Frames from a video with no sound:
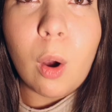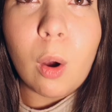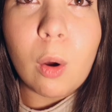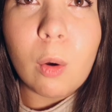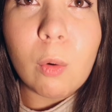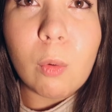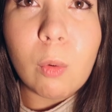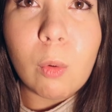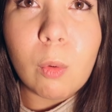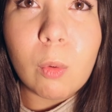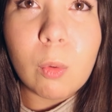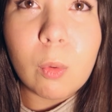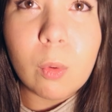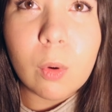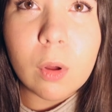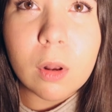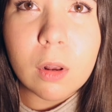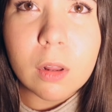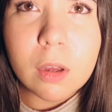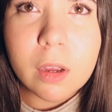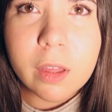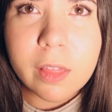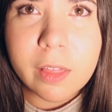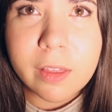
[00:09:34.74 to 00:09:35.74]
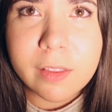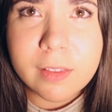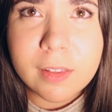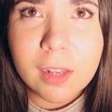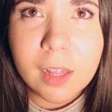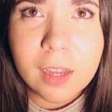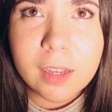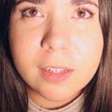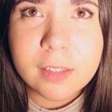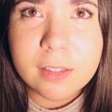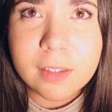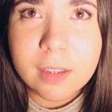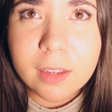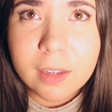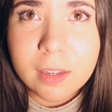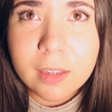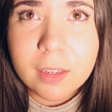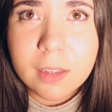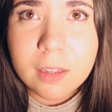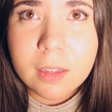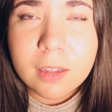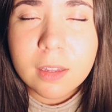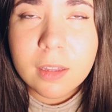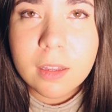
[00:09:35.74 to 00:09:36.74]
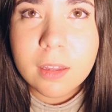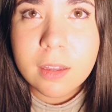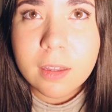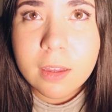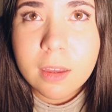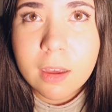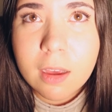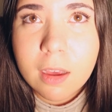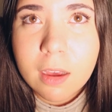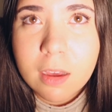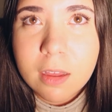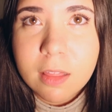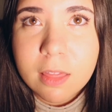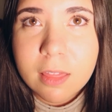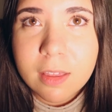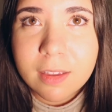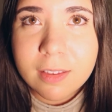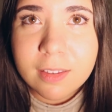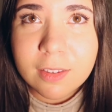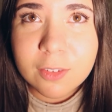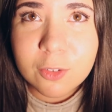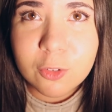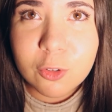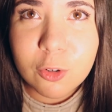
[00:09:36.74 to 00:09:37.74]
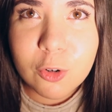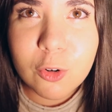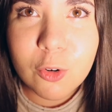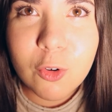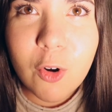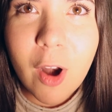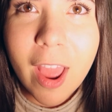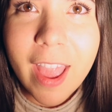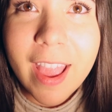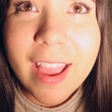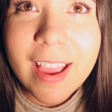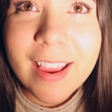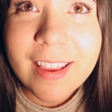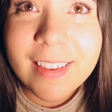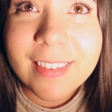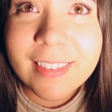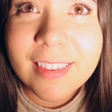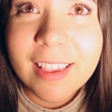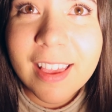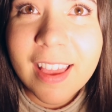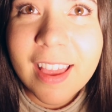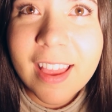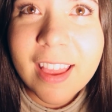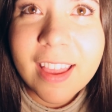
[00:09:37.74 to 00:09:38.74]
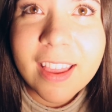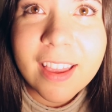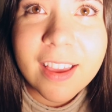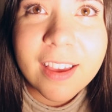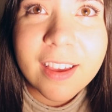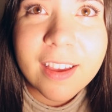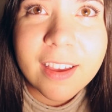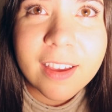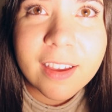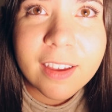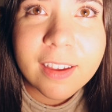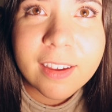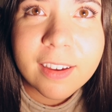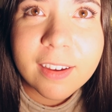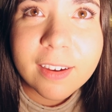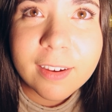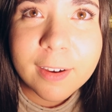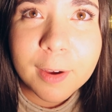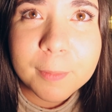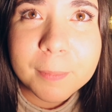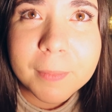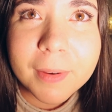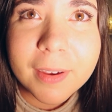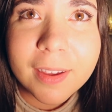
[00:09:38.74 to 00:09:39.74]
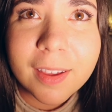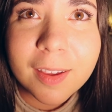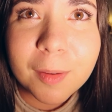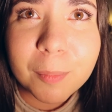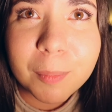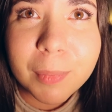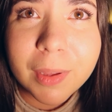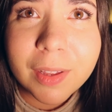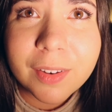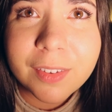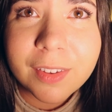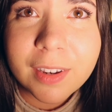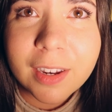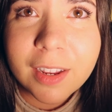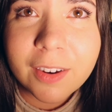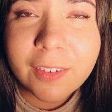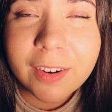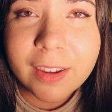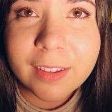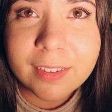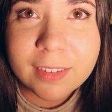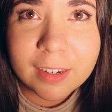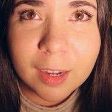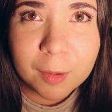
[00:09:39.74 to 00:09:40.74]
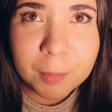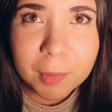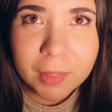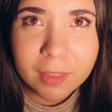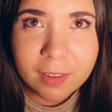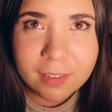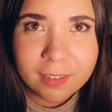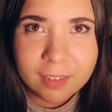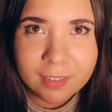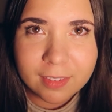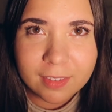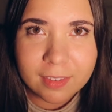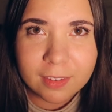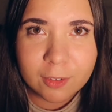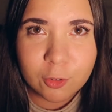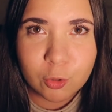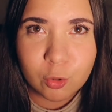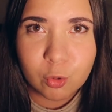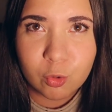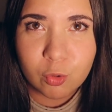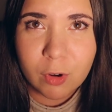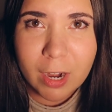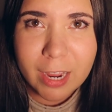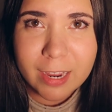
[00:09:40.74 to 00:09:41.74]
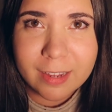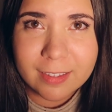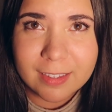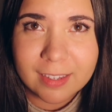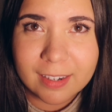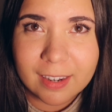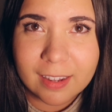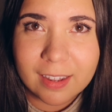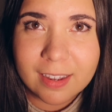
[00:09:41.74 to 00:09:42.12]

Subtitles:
Oh, look at this lighting. This is crazy. I'm going a bit delirious now, but this is crazy